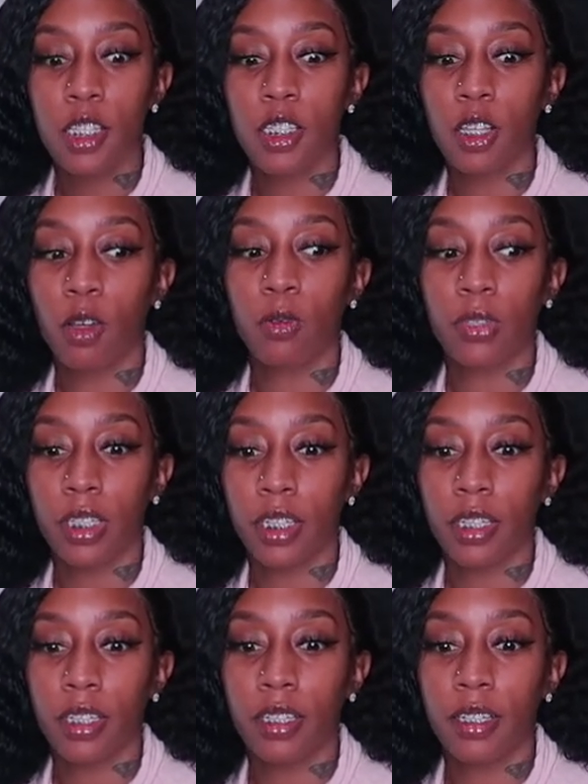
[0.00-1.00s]
So
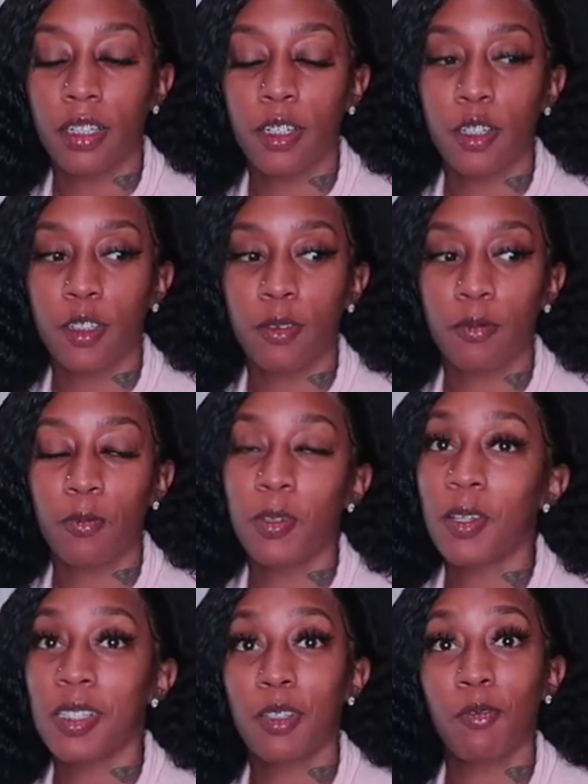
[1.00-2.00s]
yeah,
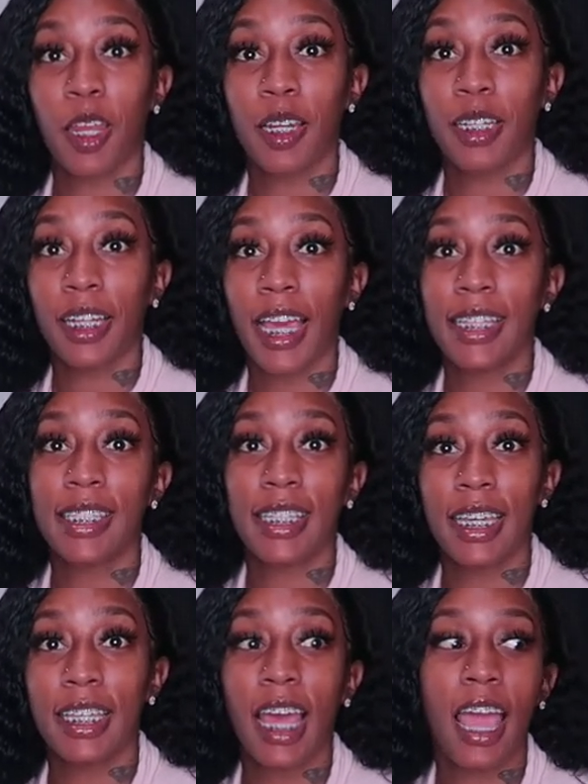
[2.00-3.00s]
we're gonna see what they look like
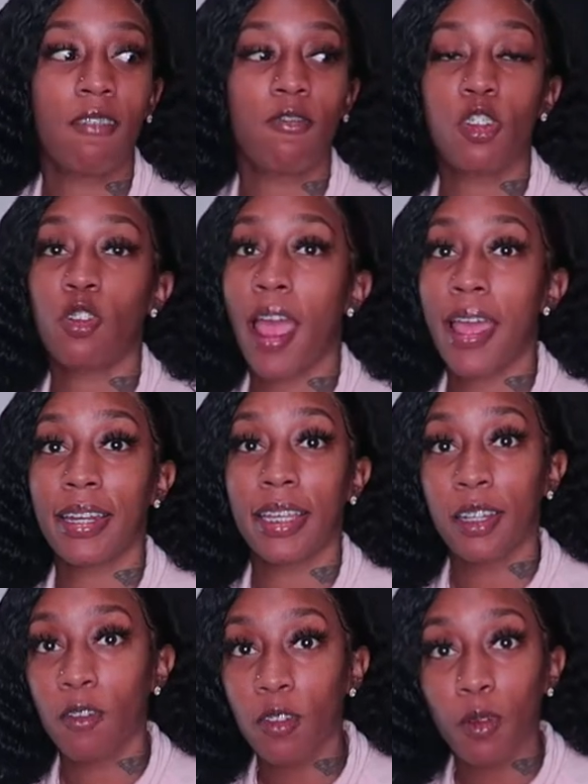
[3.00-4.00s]
together. I haven't tried
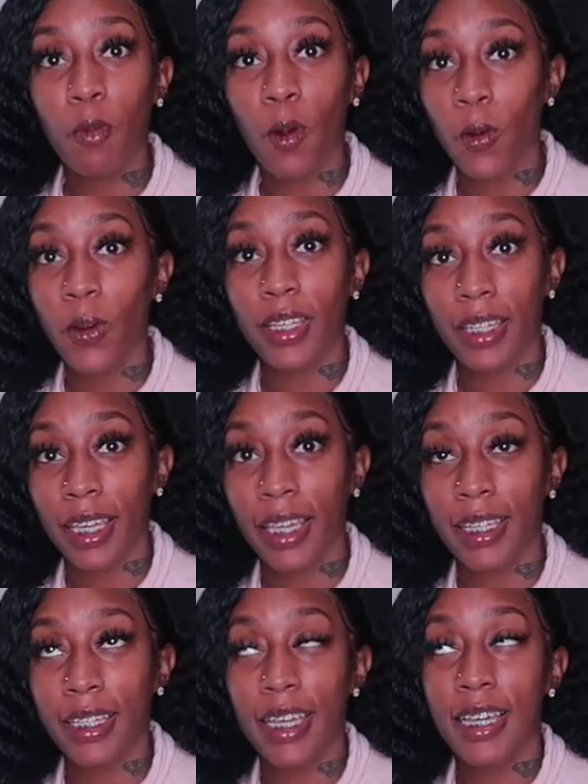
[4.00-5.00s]
none of them on
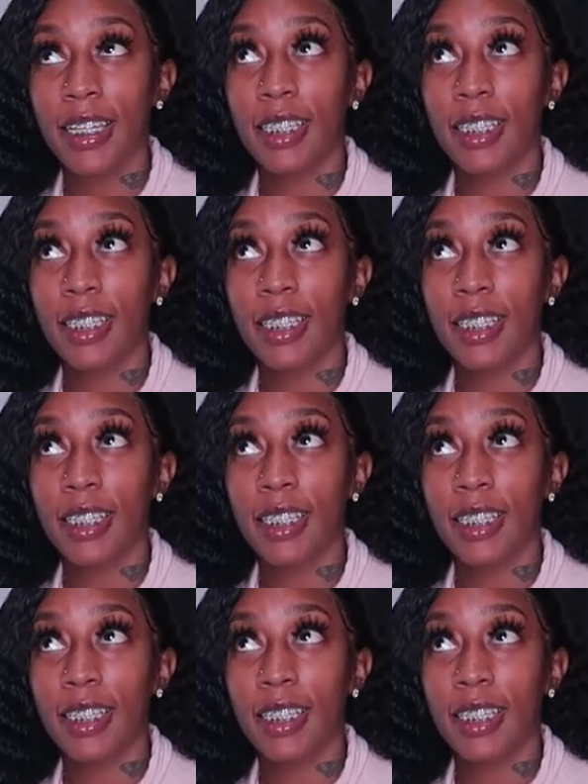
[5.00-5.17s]
yet.